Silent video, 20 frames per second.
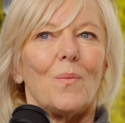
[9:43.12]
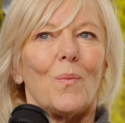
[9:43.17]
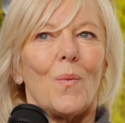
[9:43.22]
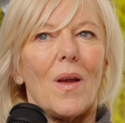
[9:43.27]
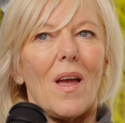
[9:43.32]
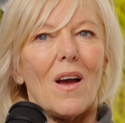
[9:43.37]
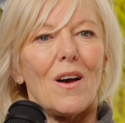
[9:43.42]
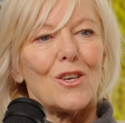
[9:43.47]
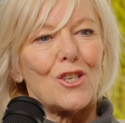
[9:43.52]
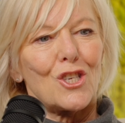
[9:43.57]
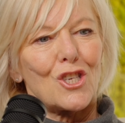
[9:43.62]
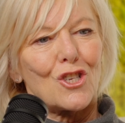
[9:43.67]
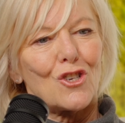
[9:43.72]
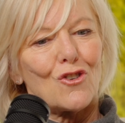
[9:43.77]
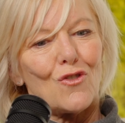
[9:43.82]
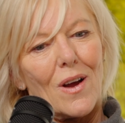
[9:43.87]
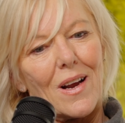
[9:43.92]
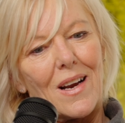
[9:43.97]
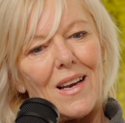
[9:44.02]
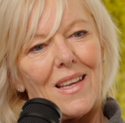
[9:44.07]
we are
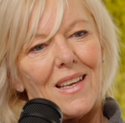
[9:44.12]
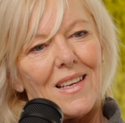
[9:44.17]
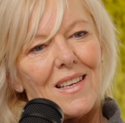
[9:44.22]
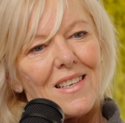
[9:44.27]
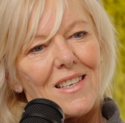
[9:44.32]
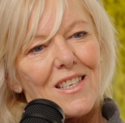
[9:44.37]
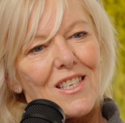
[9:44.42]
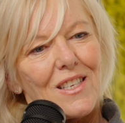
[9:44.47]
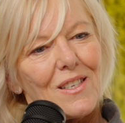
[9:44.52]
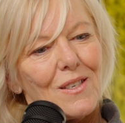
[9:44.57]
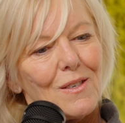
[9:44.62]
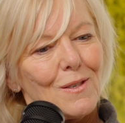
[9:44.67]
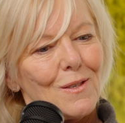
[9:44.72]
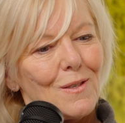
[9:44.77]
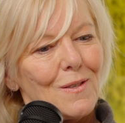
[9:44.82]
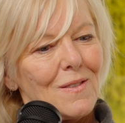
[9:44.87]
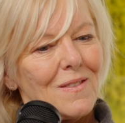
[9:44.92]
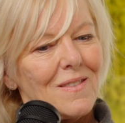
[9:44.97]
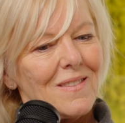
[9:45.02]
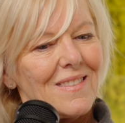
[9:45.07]
struggling
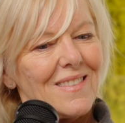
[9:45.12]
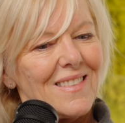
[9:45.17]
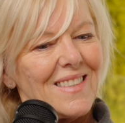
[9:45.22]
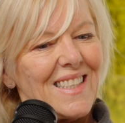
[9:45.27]
to